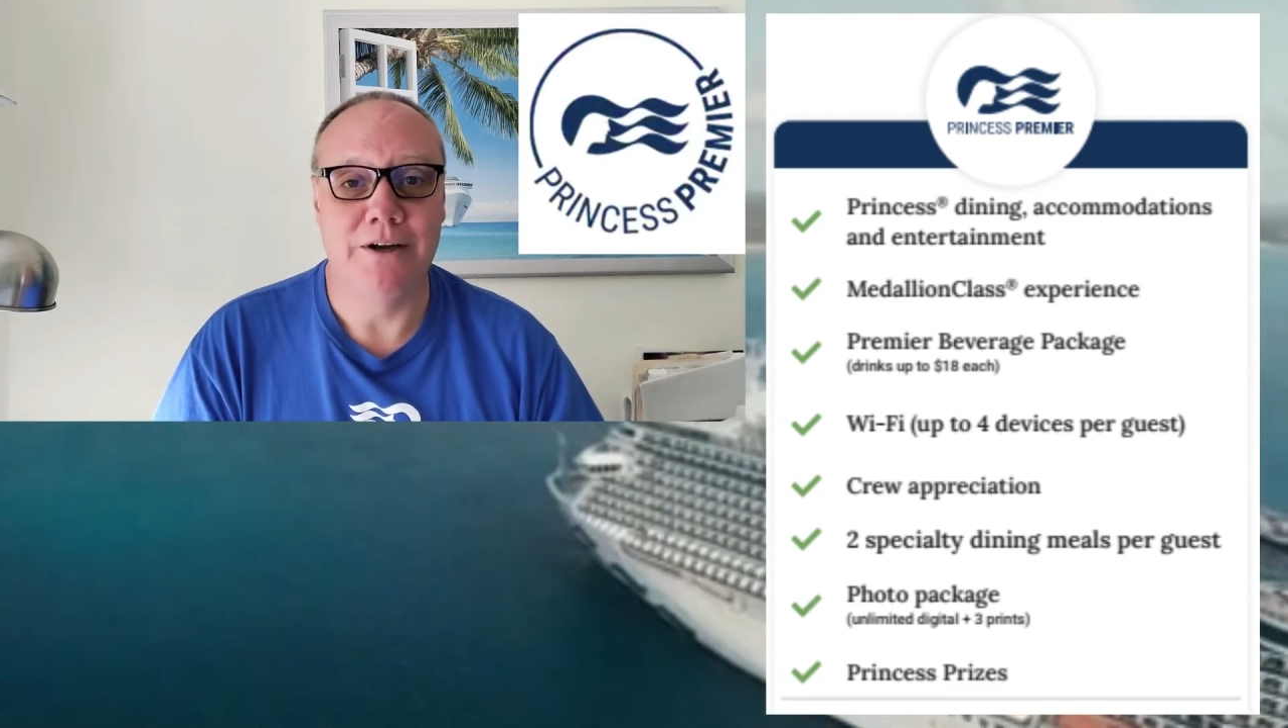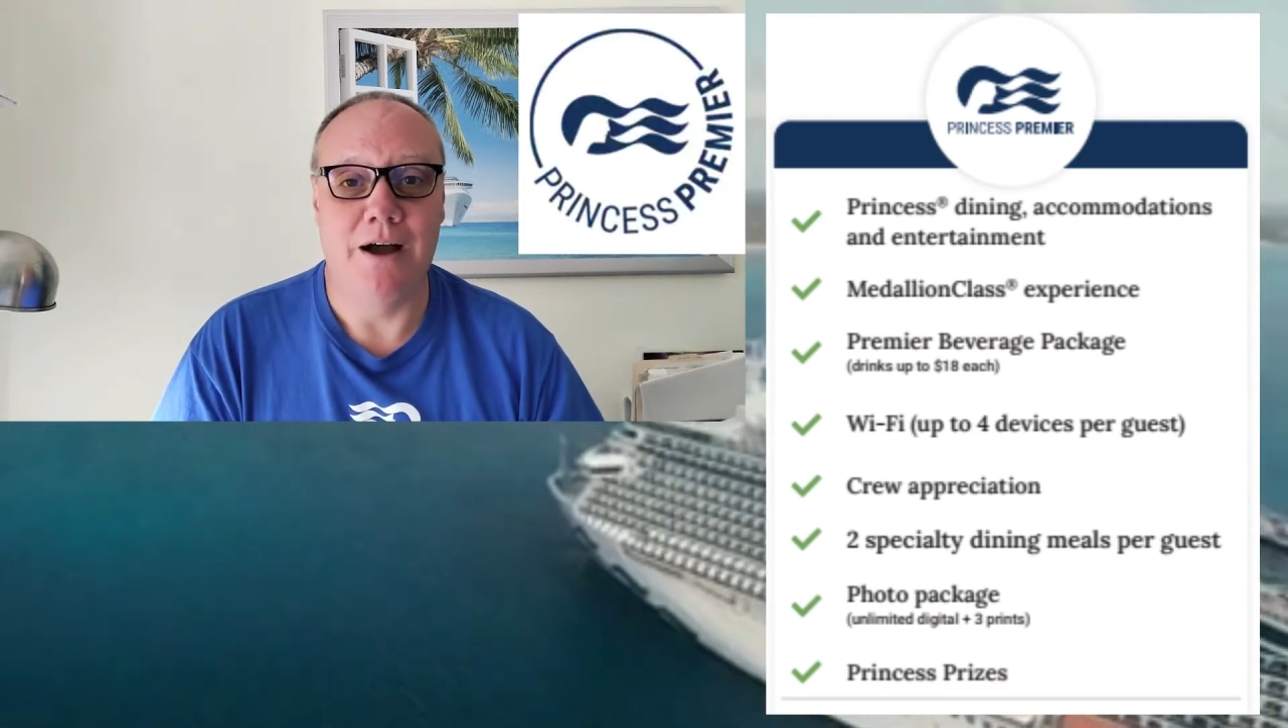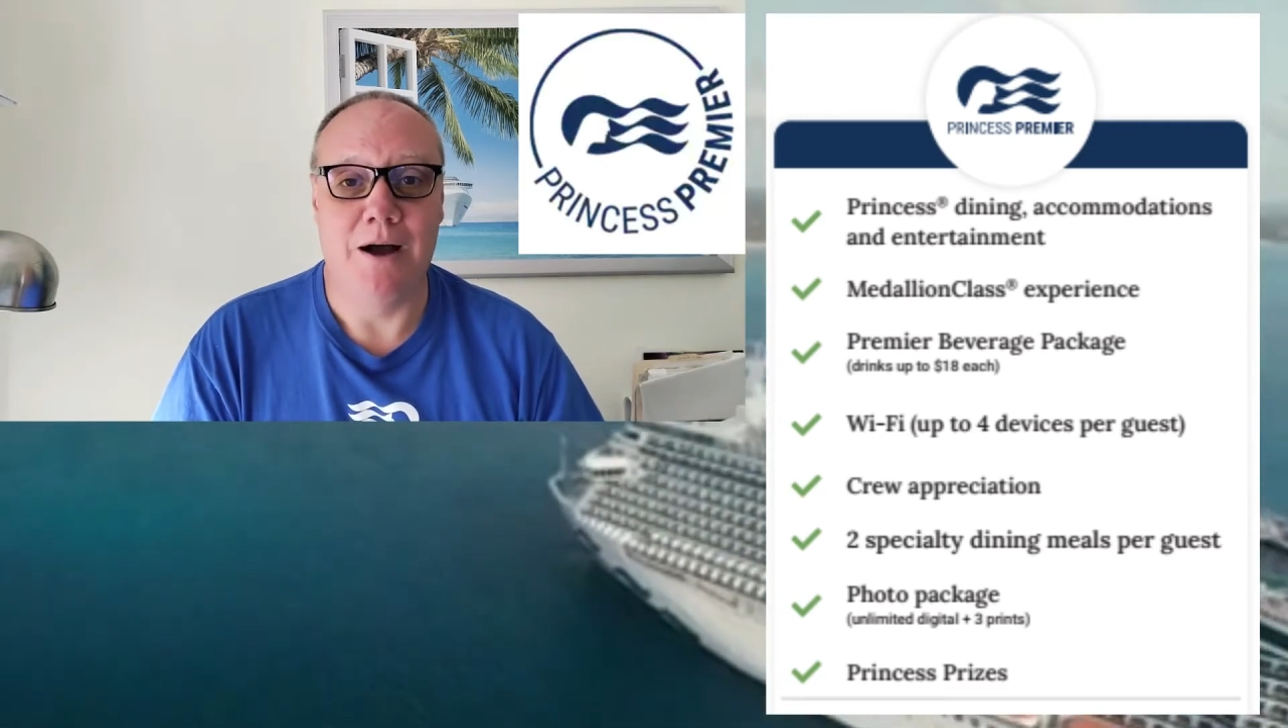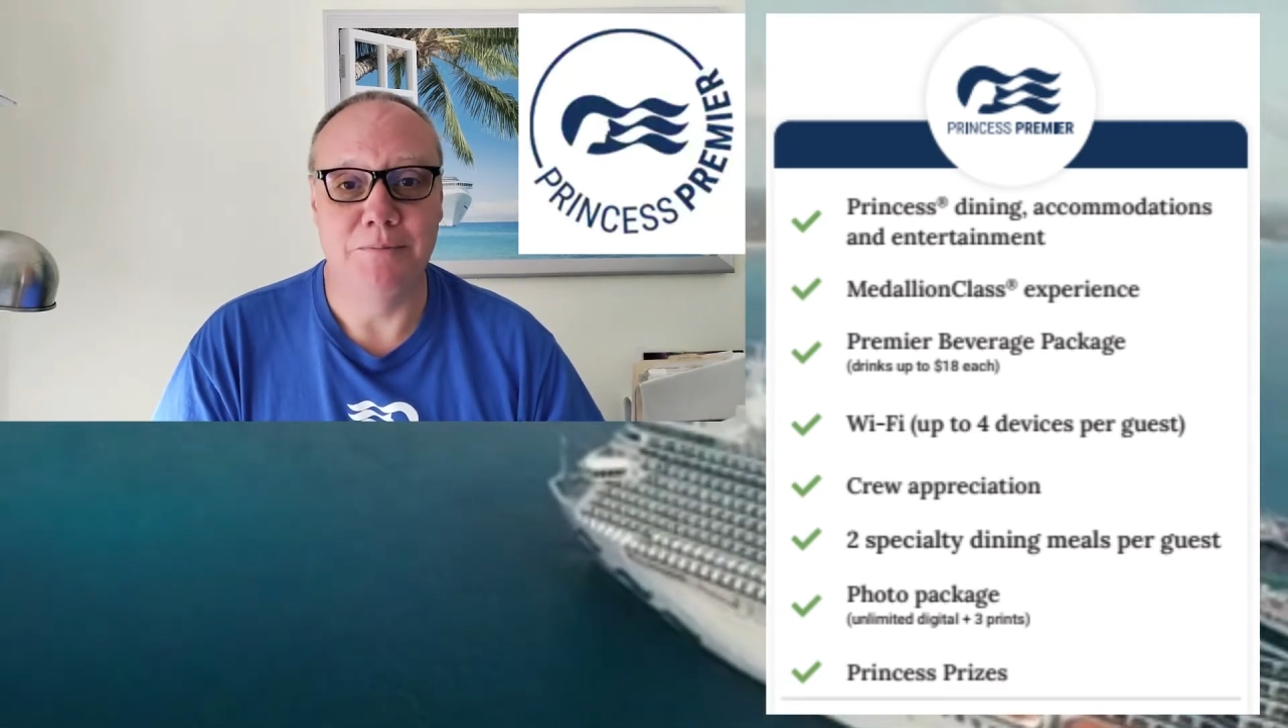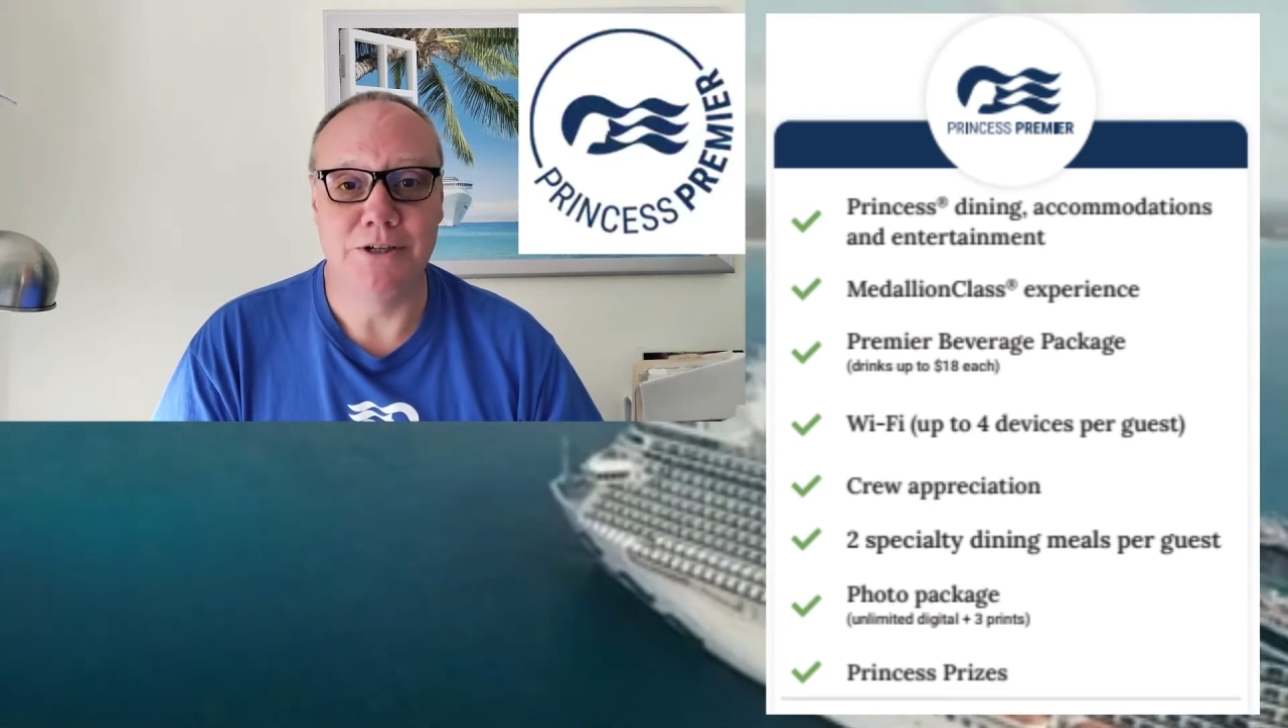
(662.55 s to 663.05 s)

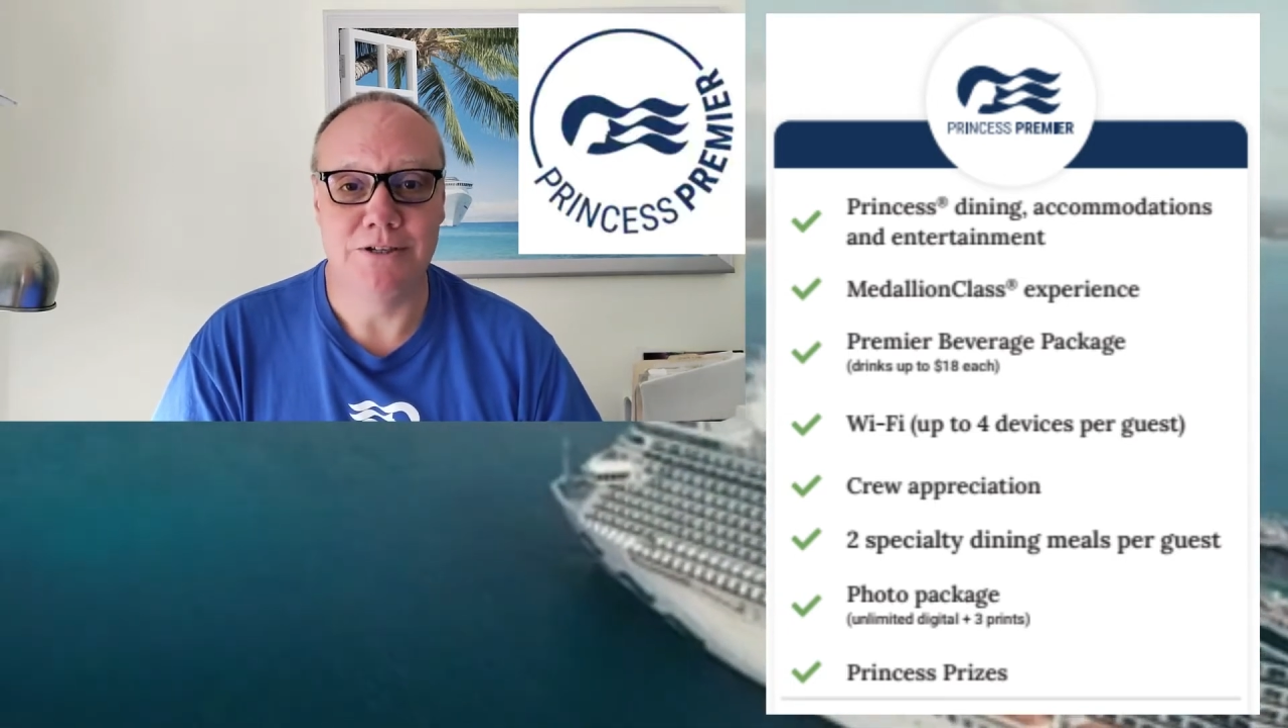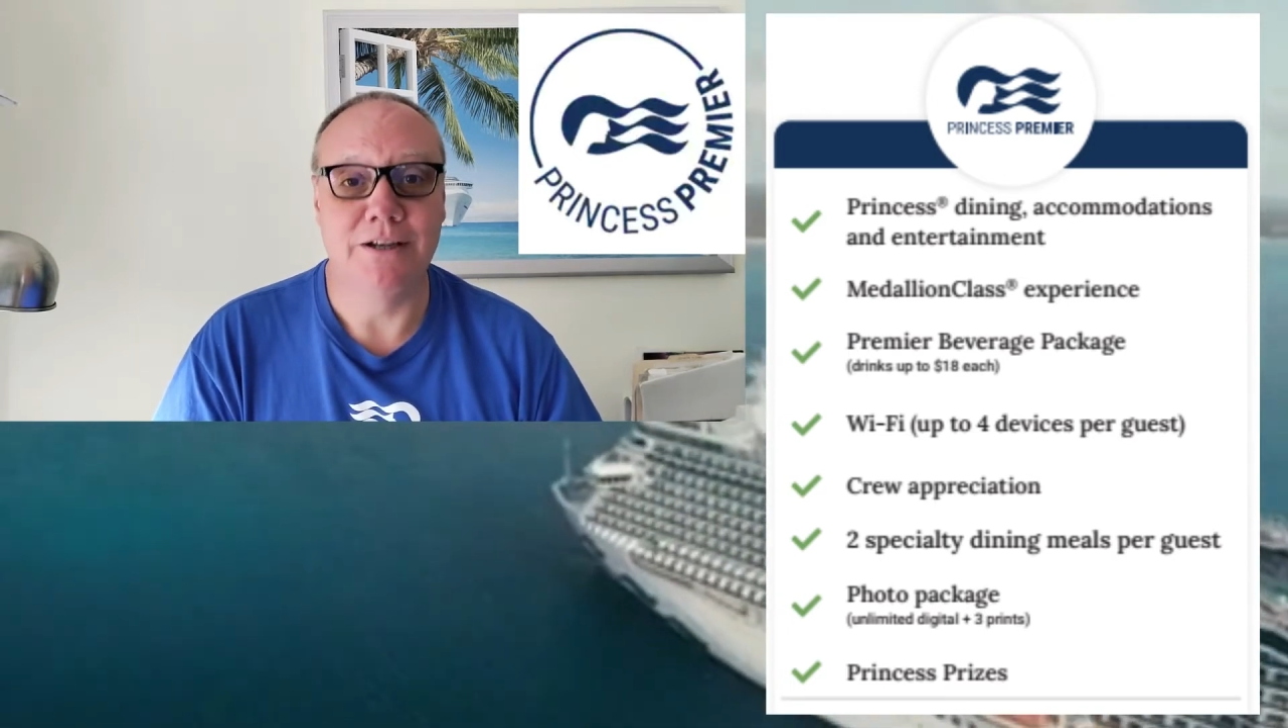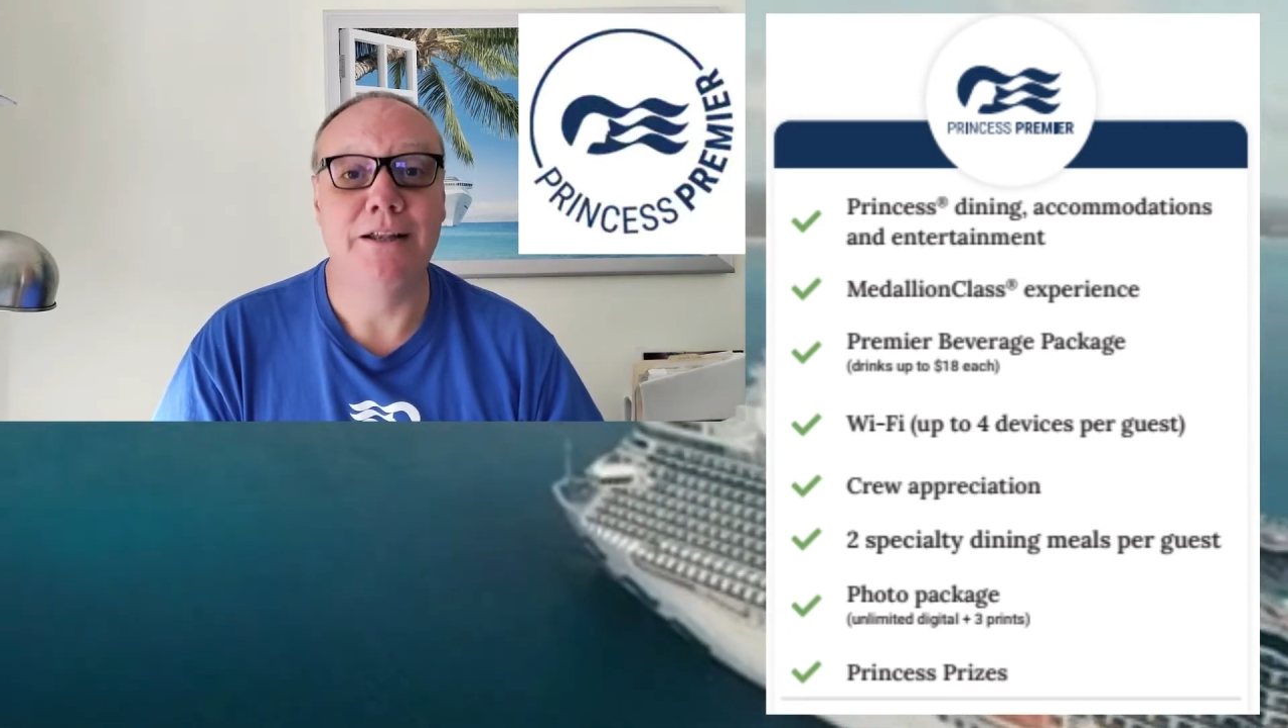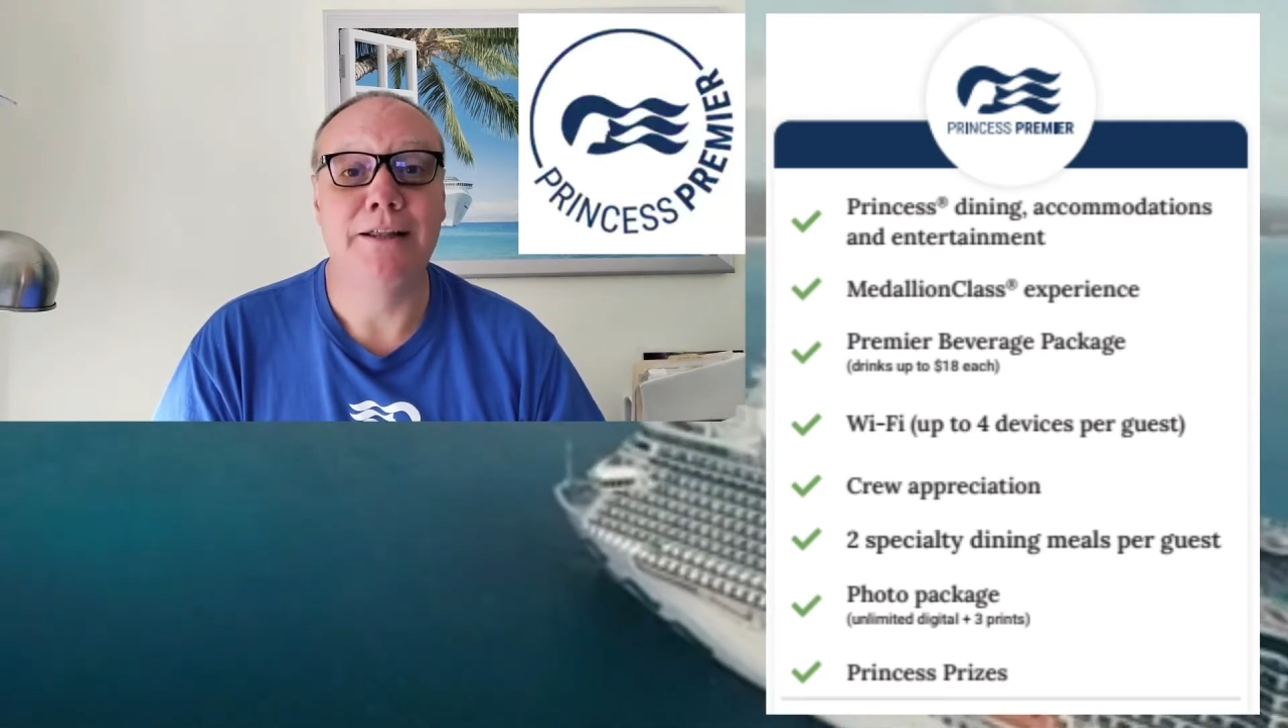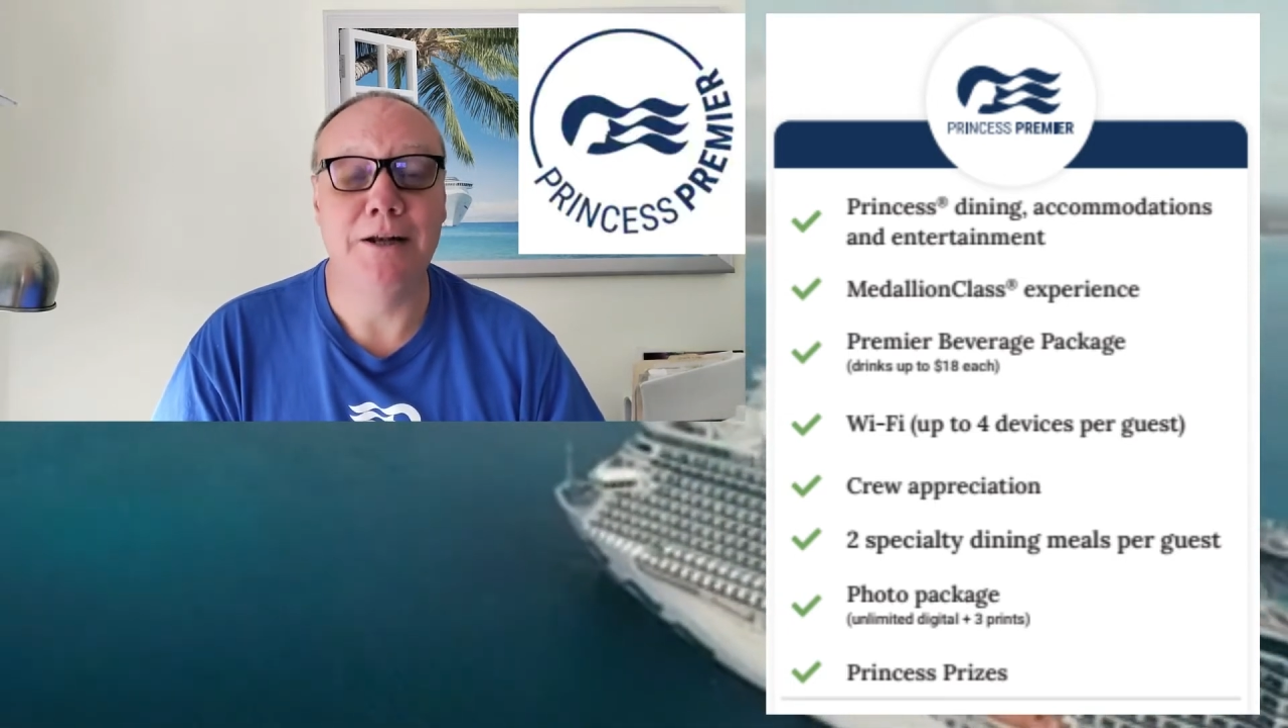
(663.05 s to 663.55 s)
up just a
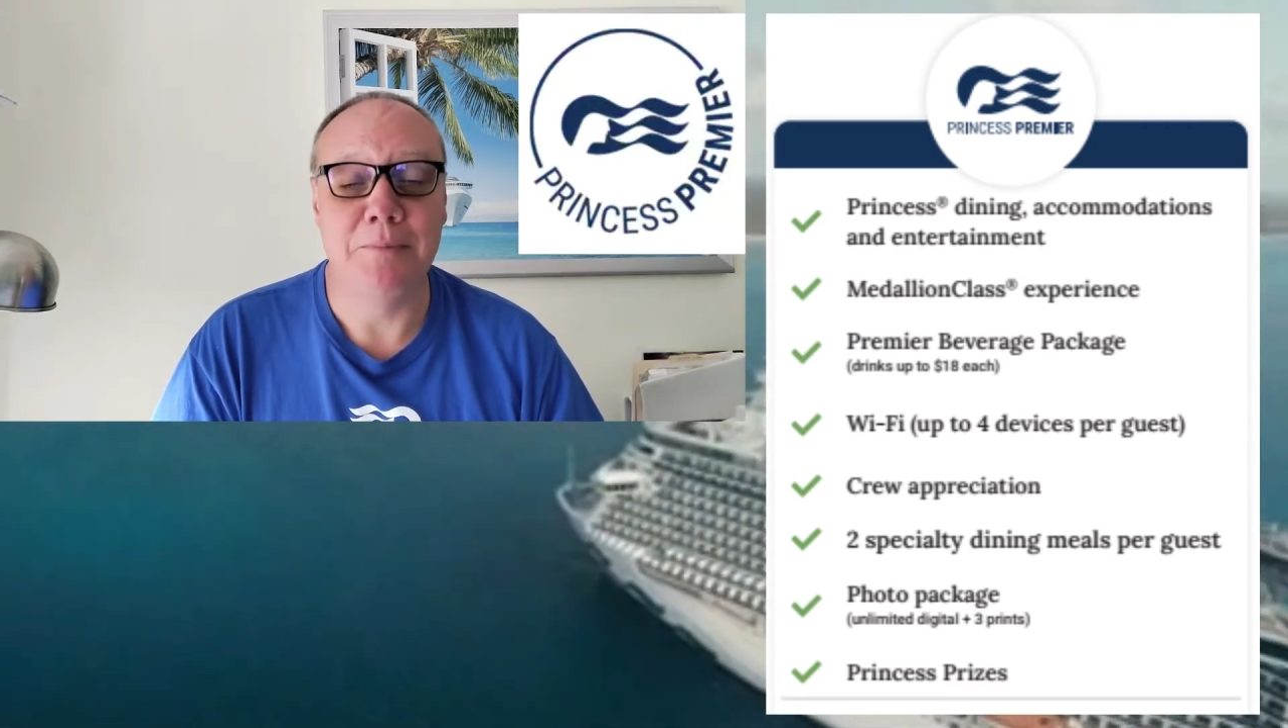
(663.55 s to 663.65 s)
little